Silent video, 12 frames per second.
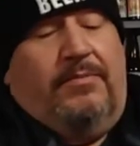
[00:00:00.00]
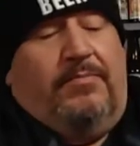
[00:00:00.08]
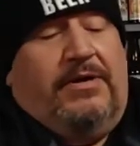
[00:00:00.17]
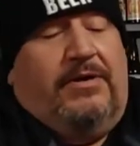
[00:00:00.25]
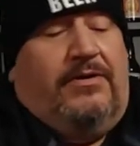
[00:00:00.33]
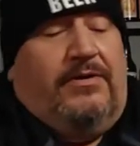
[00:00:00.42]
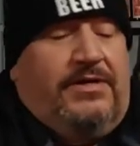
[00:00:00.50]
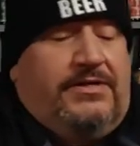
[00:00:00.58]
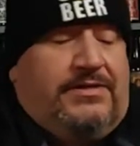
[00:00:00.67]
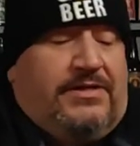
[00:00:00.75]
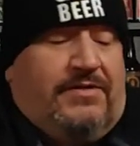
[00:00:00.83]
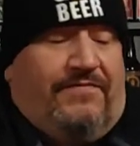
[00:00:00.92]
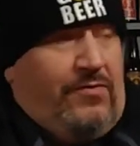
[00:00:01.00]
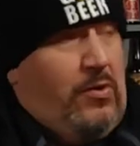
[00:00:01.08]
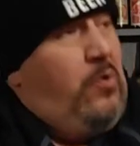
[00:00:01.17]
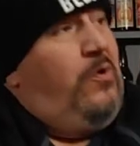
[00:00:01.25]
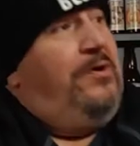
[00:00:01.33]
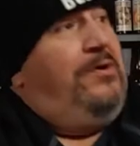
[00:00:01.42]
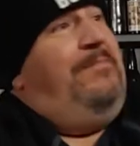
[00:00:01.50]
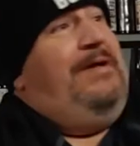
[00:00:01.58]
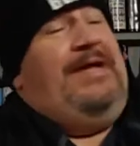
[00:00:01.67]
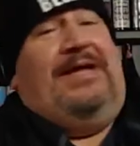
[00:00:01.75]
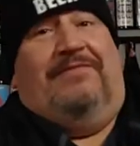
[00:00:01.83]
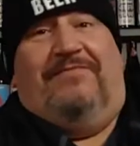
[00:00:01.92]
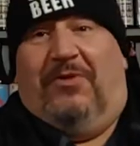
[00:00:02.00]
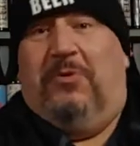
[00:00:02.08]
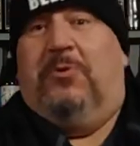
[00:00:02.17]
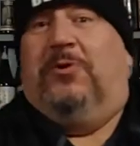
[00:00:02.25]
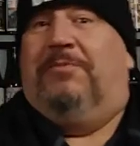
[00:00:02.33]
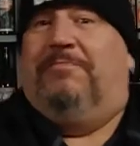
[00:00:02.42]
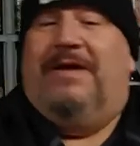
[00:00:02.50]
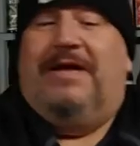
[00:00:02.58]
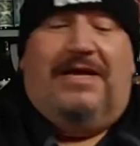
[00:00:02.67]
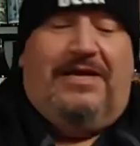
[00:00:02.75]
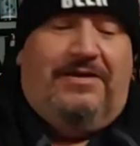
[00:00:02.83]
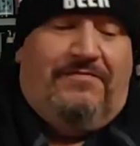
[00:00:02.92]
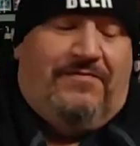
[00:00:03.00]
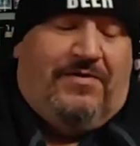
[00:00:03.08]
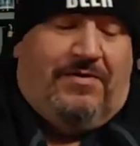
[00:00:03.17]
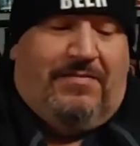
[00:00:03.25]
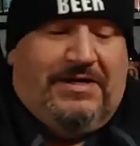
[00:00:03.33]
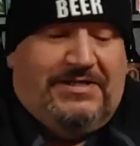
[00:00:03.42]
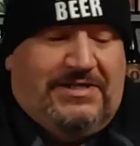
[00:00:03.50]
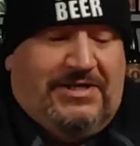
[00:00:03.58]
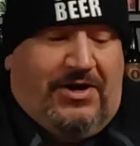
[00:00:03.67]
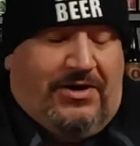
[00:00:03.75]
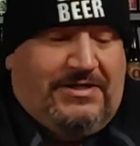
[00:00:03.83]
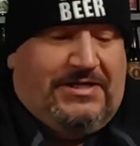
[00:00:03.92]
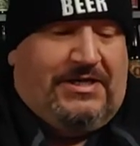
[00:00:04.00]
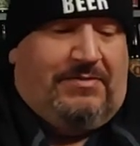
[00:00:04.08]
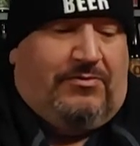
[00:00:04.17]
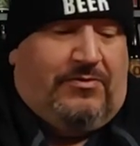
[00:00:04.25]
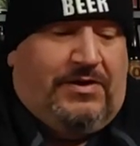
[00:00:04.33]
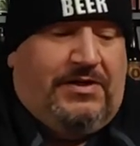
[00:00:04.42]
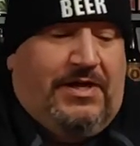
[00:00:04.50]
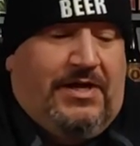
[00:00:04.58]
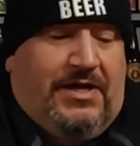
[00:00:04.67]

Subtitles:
beer, is Florida Man from Cigar City Brewing,